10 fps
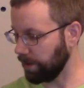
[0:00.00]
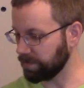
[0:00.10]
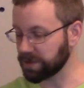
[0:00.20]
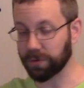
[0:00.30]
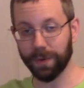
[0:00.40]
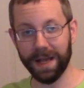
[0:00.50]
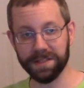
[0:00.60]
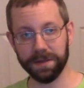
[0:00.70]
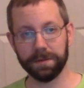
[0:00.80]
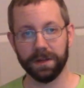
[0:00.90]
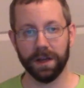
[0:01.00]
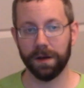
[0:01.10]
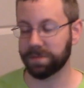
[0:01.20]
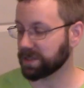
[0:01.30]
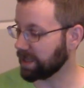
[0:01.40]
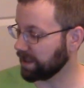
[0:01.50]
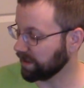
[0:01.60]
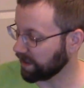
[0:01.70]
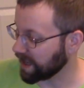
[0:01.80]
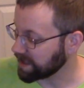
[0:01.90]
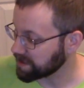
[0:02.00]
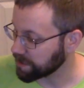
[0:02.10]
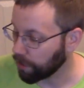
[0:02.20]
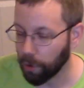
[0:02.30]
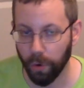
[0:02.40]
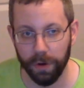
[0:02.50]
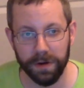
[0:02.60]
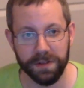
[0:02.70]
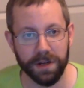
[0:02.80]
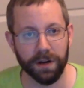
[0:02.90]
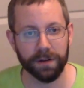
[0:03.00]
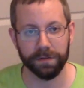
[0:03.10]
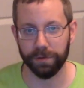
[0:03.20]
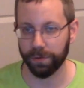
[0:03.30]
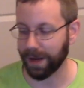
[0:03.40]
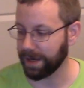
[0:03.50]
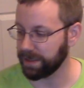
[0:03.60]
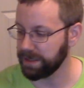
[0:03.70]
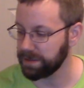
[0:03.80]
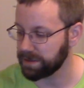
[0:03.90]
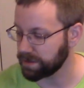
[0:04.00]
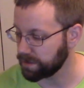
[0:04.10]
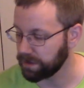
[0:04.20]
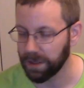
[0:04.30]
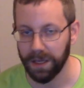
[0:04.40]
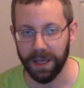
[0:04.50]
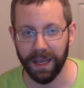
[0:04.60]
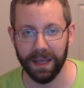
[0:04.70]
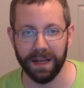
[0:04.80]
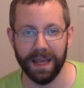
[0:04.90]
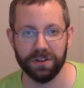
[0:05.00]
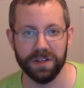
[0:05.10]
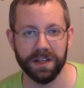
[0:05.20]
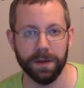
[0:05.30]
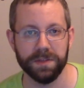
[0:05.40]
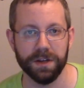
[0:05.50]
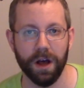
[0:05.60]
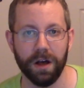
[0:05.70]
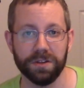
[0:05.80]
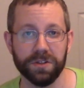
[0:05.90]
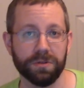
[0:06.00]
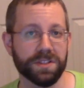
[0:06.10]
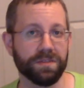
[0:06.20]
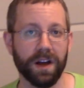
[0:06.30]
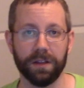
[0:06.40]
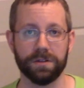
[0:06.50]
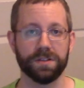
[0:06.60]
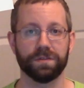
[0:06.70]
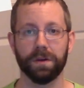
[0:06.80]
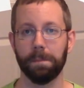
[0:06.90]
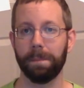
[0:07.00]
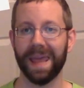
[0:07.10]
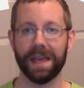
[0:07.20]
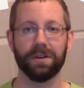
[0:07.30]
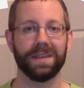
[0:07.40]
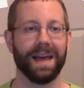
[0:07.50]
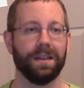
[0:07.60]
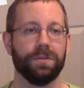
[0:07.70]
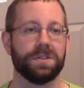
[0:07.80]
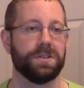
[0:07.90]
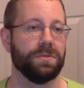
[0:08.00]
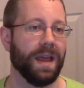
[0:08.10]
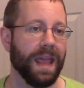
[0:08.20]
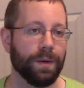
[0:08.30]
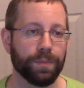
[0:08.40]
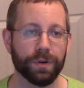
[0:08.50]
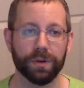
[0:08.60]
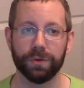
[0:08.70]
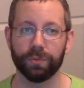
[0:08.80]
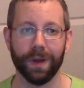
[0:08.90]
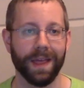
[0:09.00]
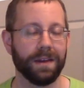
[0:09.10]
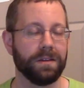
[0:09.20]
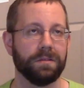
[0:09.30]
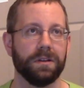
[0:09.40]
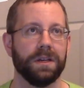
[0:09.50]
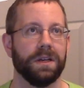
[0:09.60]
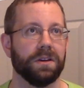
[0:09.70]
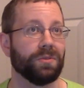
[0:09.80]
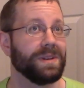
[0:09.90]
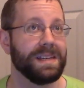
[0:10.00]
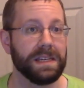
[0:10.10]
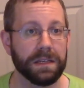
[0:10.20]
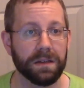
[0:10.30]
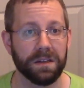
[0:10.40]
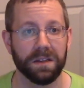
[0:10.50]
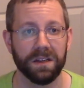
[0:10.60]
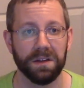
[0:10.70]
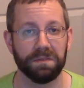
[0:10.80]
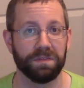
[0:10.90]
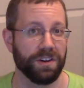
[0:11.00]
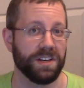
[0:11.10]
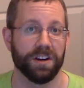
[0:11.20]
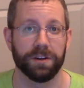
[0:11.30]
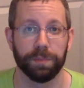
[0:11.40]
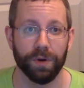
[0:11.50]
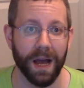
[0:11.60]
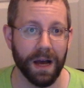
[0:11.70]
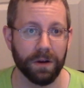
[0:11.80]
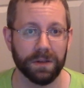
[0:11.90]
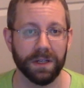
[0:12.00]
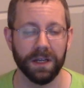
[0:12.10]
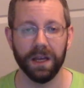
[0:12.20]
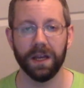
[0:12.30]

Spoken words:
So rosin comes in light or dark varieties, and actually it comes in all sorts of colors, from pale yellow to amber, red, green, very dark brown,